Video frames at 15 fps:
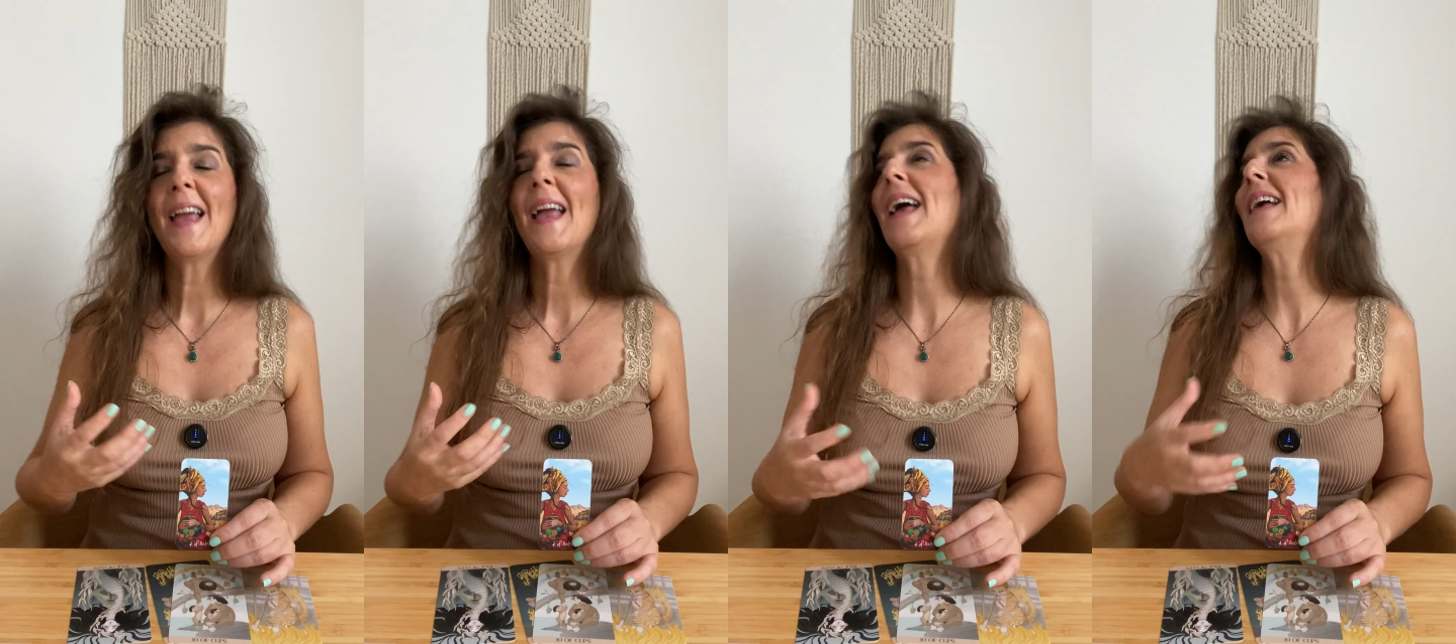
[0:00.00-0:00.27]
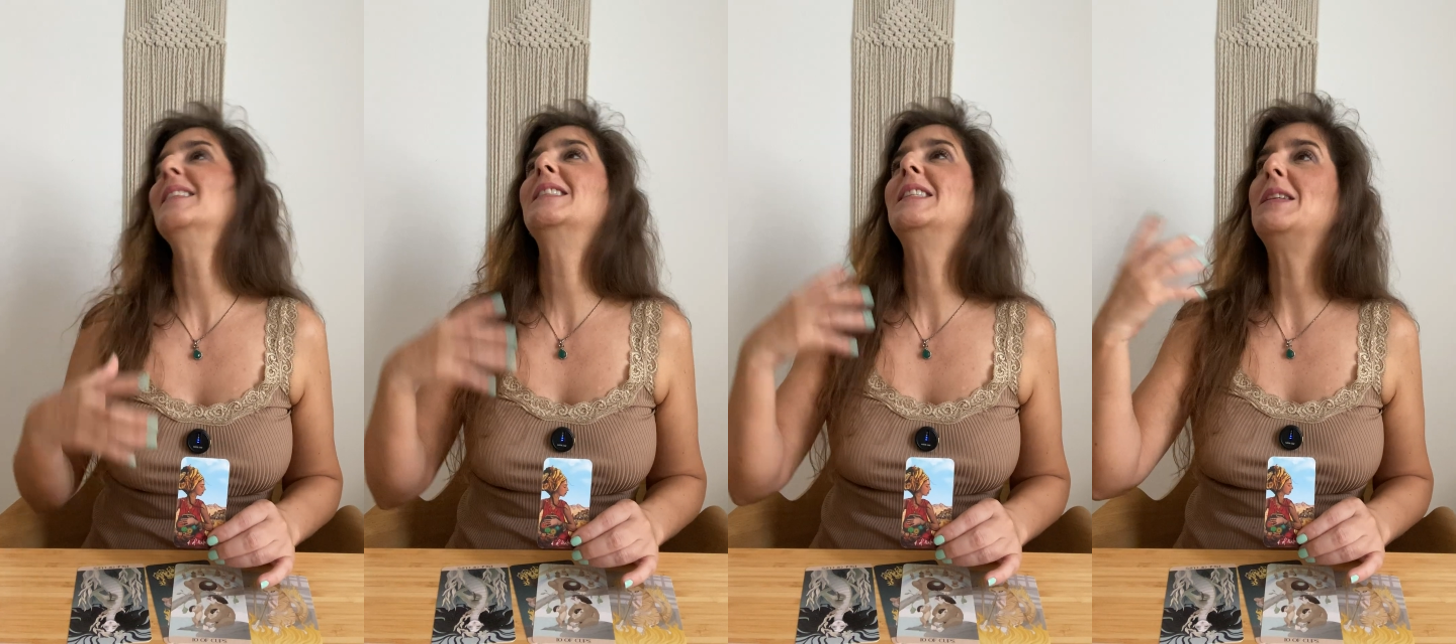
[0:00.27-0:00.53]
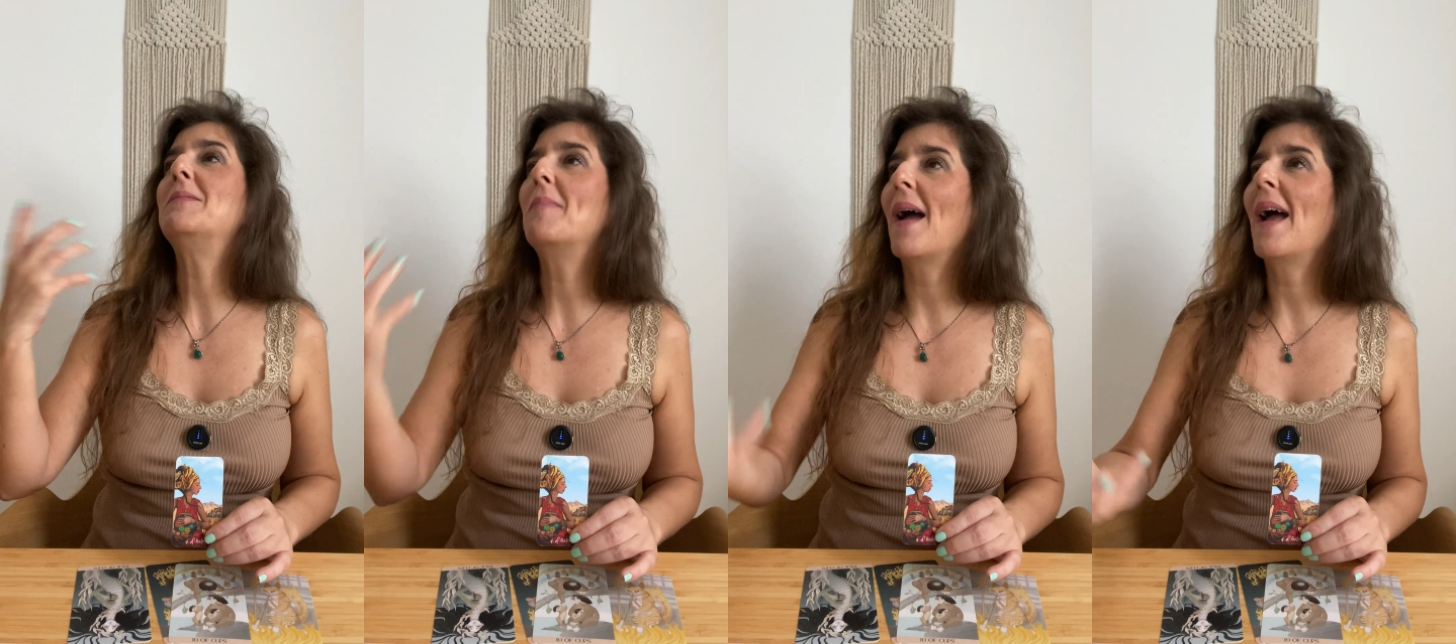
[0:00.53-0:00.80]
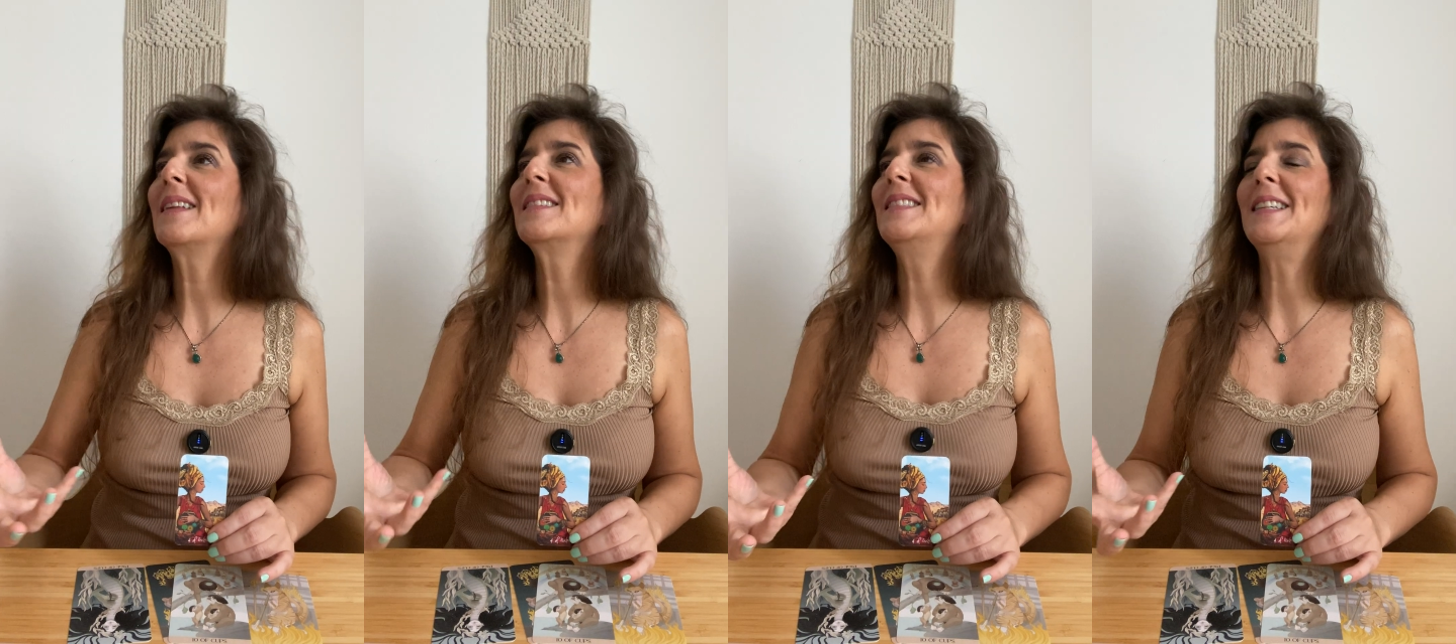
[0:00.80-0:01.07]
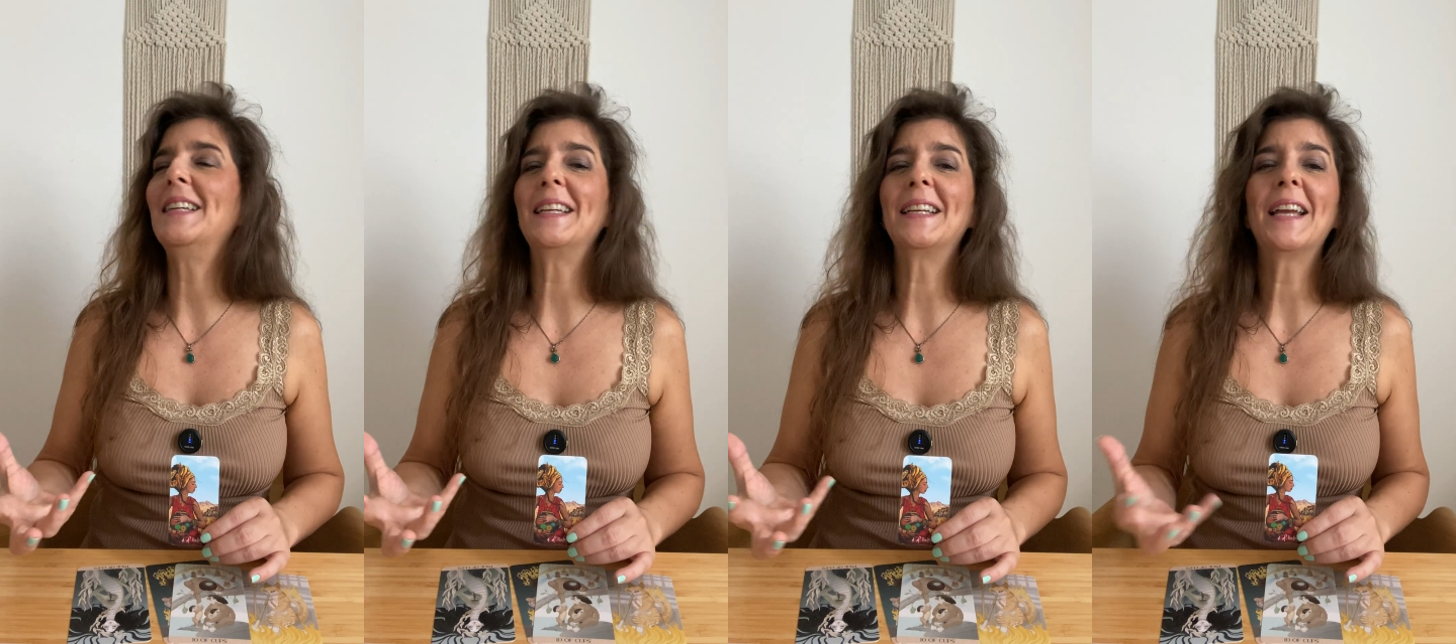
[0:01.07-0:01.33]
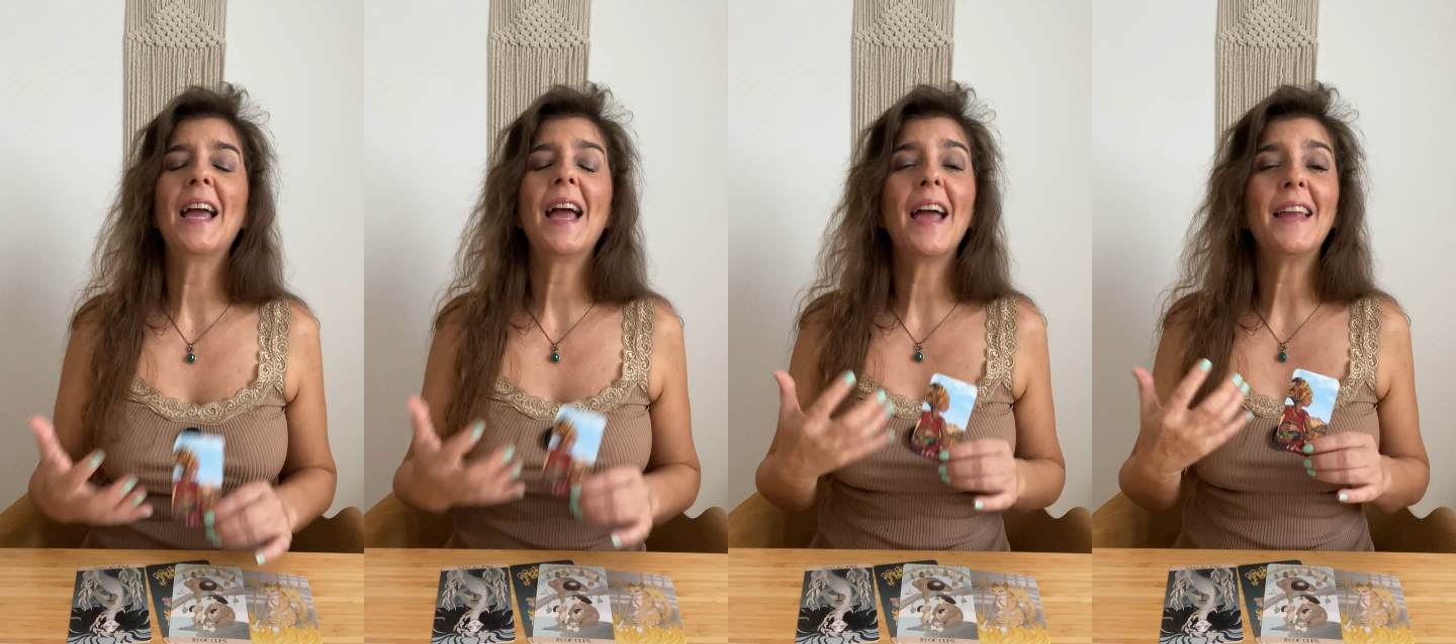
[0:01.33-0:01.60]
and demanding
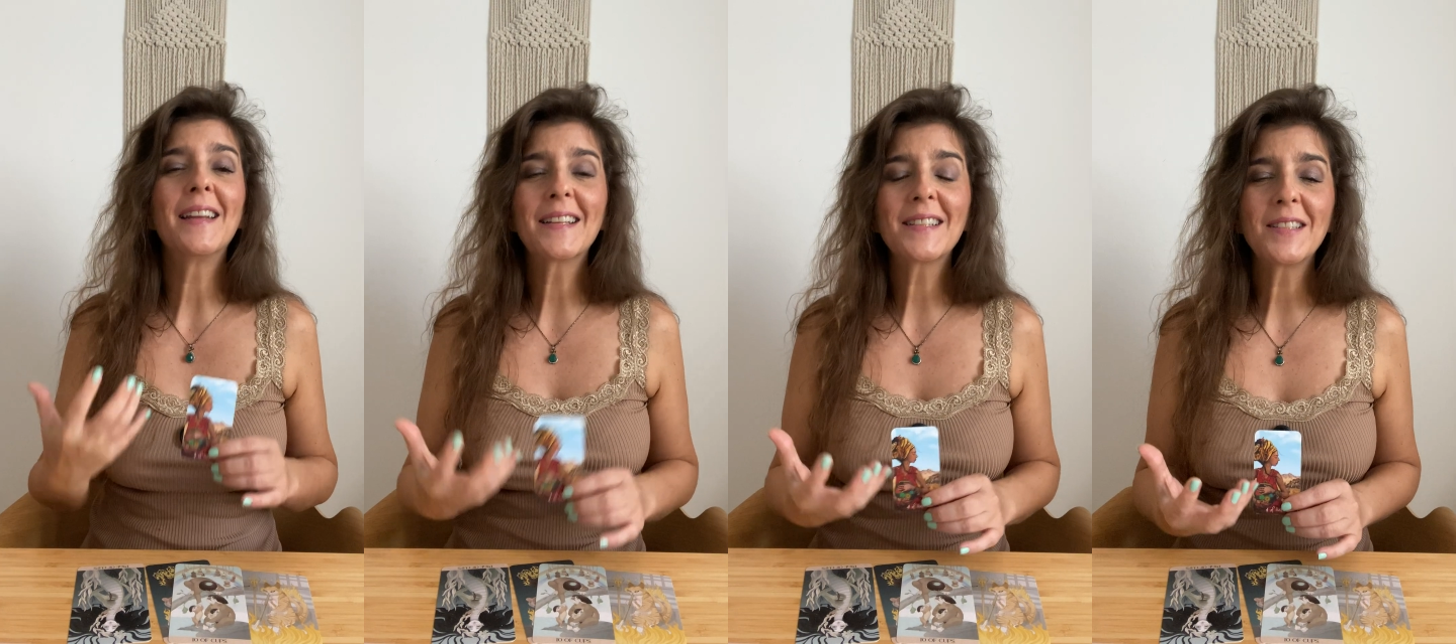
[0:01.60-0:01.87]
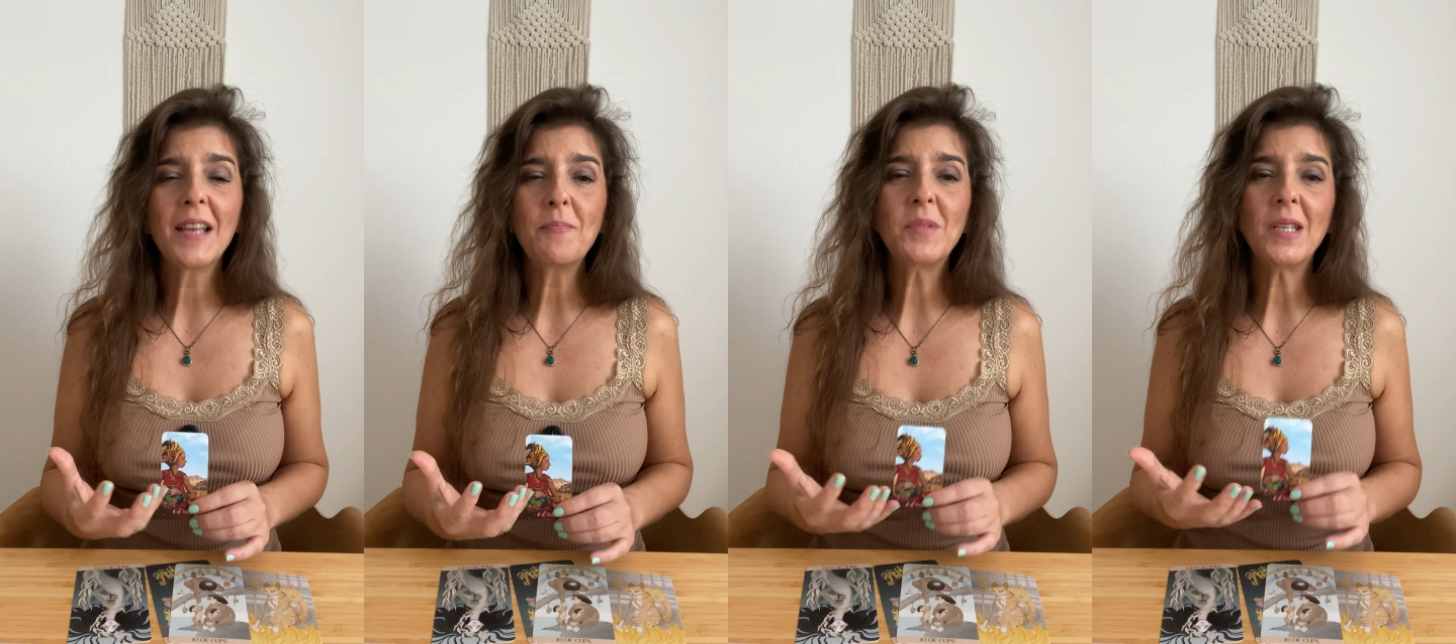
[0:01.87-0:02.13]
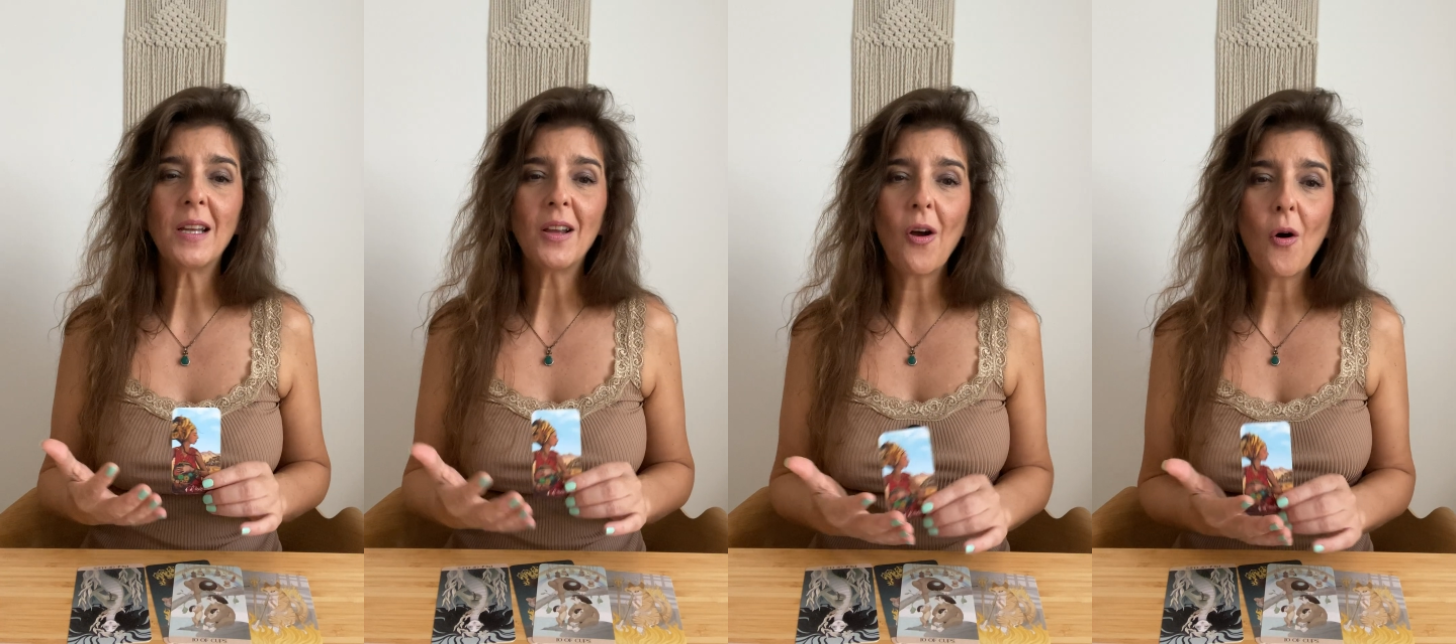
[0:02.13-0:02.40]
and accepting